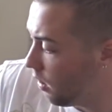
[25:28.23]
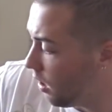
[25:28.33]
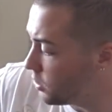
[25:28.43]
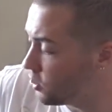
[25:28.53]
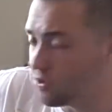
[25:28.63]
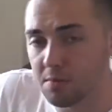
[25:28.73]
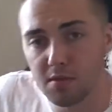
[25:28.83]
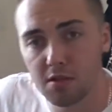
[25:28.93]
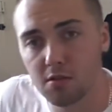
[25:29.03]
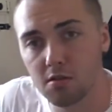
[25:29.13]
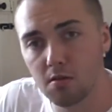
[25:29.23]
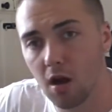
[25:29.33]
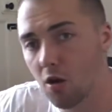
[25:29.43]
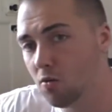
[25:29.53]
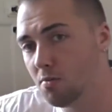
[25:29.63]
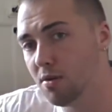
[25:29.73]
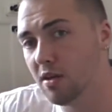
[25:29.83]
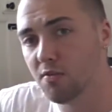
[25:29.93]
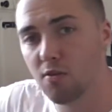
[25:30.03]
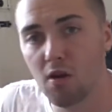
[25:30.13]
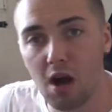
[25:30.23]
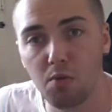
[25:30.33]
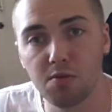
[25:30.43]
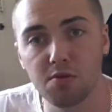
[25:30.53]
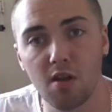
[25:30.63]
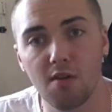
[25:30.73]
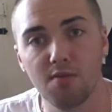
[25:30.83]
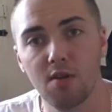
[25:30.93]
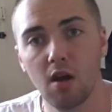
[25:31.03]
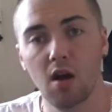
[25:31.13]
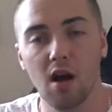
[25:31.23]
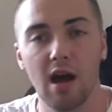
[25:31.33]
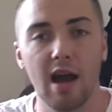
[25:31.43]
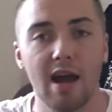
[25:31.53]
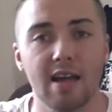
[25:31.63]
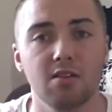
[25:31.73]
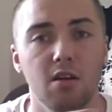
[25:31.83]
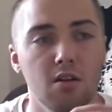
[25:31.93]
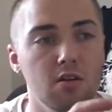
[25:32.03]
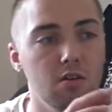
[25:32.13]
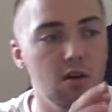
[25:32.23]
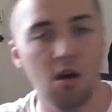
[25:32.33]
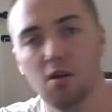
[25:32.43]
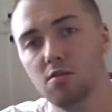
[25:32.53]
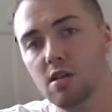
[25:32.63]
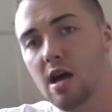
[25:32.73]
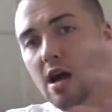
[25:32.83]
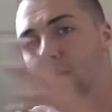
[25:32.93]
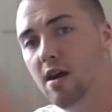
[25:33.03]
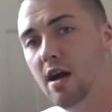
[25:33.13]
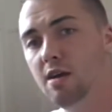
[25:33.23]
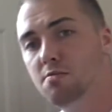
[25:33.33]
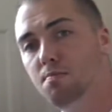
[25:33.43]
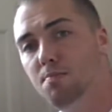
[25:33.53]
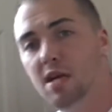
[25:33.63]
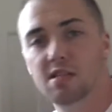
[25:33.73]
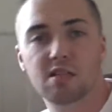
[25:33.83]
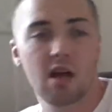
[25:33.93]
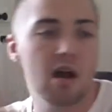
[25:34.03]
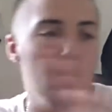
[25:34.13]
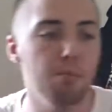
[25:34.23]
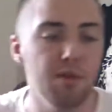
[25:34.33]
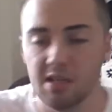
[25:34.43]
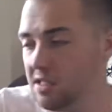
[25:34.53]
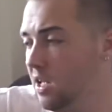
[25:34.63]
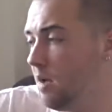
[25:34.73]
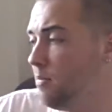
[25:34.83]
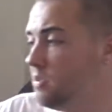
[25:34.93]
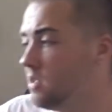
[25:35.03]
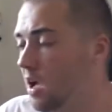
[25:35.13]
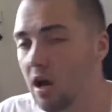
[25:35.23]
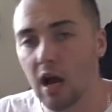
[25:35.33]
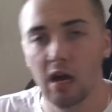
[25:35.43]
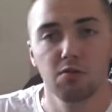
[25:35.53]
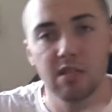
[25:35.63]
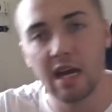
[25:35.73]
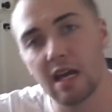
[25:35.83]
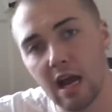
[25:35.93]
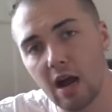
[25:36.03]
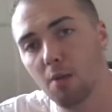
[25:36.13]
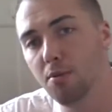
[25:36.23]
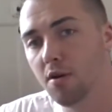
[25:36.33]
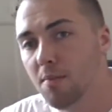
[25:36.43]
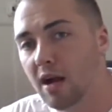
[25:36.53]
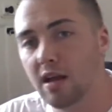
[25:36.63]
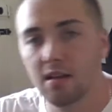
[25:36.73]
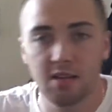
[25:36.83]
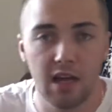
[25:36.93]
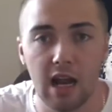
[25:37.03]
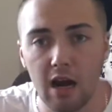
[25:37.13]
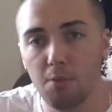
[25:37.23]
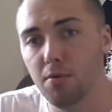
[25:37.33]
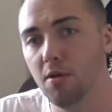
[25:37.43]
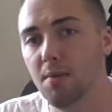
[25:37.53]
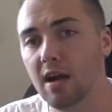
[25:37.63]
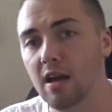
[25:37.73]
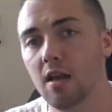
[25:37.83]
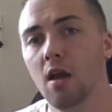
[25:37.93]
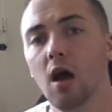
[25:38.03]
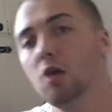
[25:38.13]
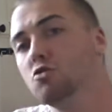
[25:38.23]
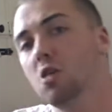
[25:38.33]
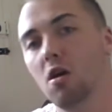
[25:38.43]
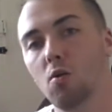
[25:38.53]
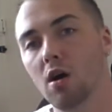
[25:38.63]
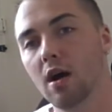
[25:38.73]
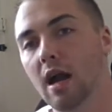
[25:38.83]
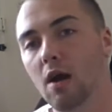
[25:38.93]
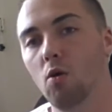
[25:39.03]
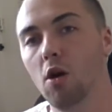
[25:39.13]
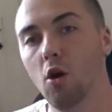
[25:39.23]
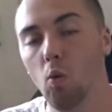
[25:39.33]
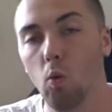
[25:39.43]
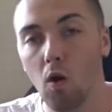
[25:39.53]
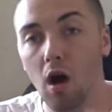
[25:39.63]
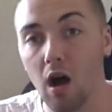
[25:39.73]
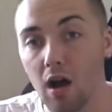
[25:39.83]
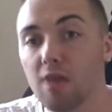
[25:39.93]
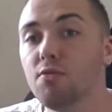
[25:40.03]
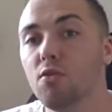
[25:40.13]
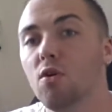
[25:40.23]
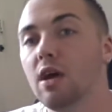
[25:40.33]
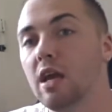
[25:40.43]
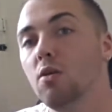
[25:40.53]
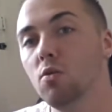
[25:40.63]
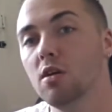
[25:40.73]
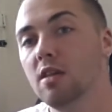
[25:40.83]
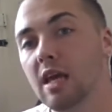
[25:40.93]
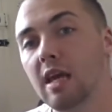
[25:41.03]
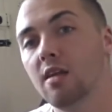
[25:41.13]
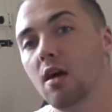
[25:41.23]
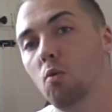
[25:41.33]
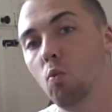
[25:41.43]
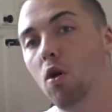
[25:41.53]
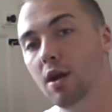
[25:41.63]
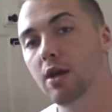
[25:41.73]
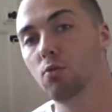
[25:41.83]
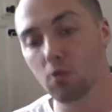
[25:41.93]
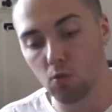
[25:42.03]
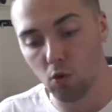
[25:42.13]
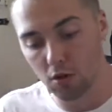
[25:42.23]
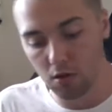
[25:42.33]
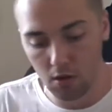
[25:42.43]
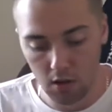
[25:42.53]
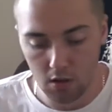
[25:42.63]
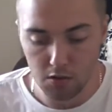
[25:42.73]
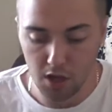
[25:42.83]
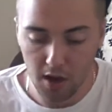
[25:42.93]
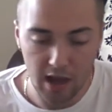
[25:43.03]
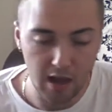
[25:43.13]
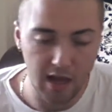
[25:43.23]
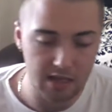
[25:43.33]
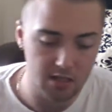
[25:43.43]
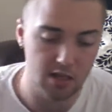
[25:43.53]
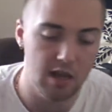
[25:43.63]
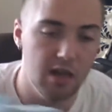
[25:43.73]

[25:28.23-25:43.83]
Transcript: I stripped this whole complete floor out with stuff. I had clothes there, I had bits there, bits there, bits there, and I was taking it out, putting it back in, taking it out, putting it back in. I was trying to work out what I thought he would need and what he would want. So it is